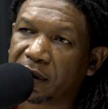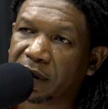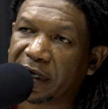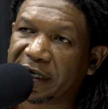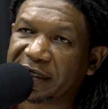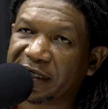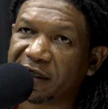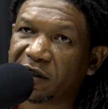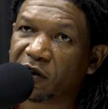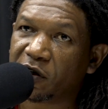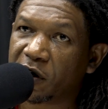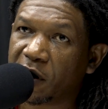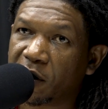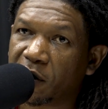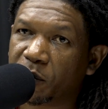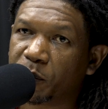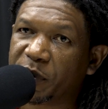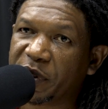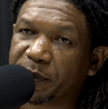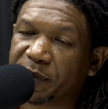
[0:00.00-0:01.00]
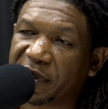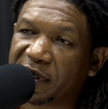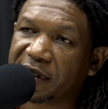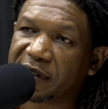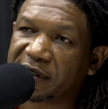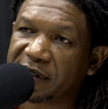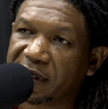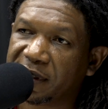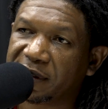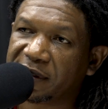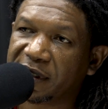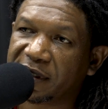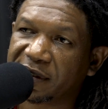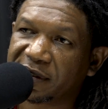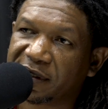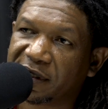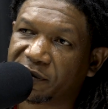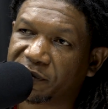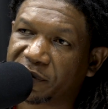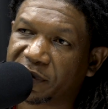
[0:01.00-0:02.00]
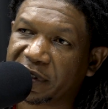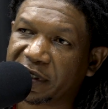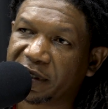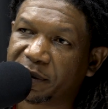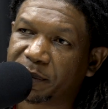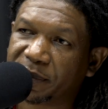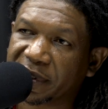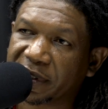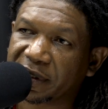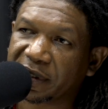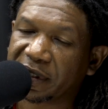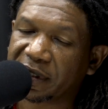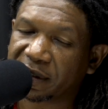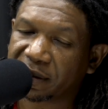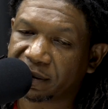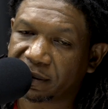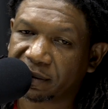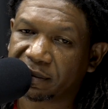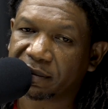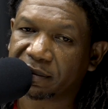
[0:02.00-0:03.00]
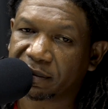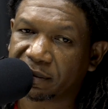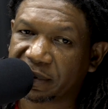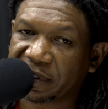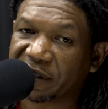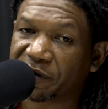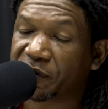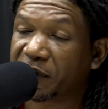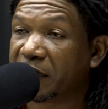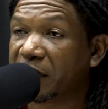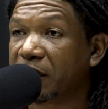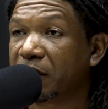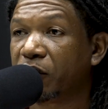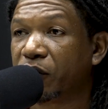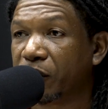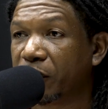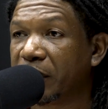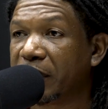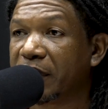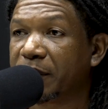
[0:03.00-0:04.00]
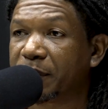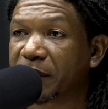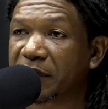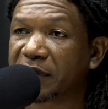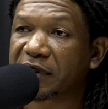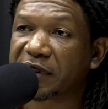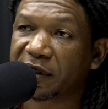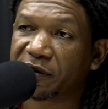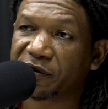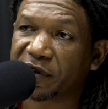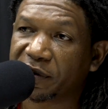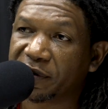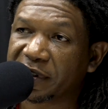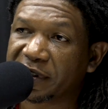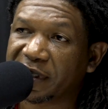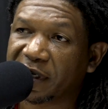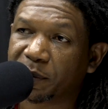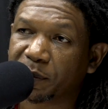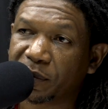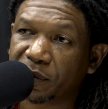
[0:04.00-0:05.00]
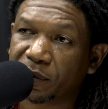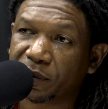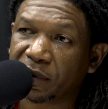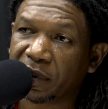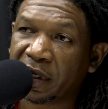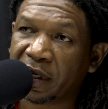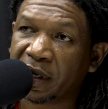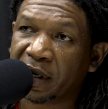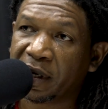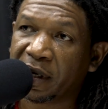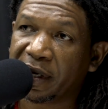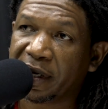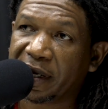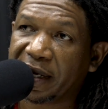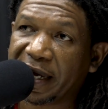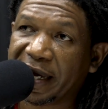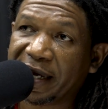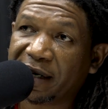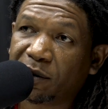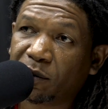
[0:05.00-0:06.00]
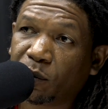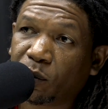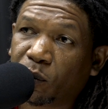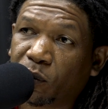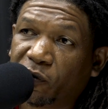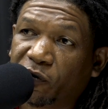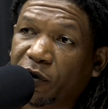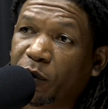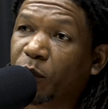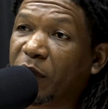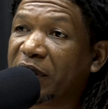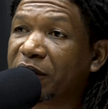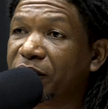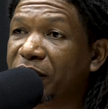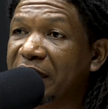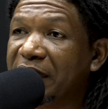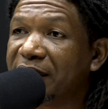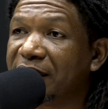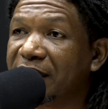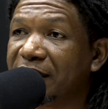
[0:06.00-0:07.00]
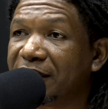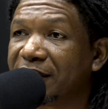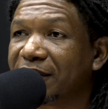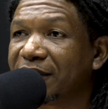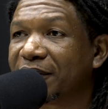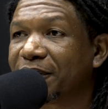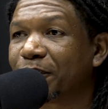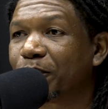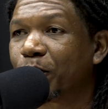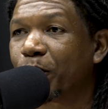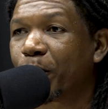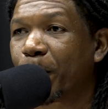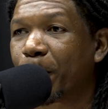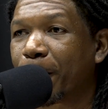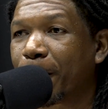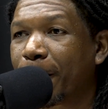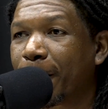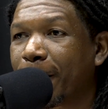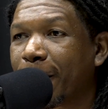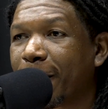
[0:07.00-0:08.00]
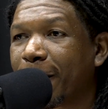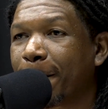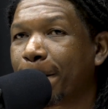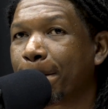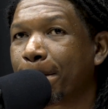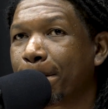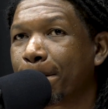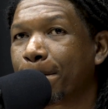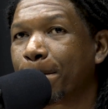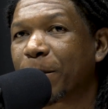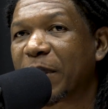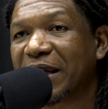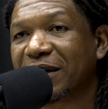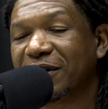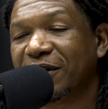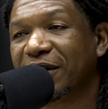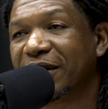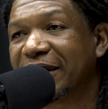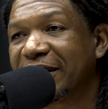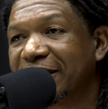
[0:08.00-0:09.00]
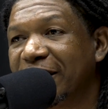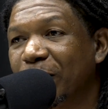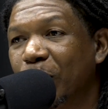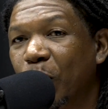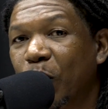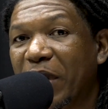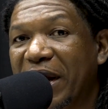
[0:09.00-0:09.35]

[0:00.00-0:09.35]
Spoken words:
I think now people are seeing things differently, but it definitely growing up is still very taboo. And for what reason? That's another thing.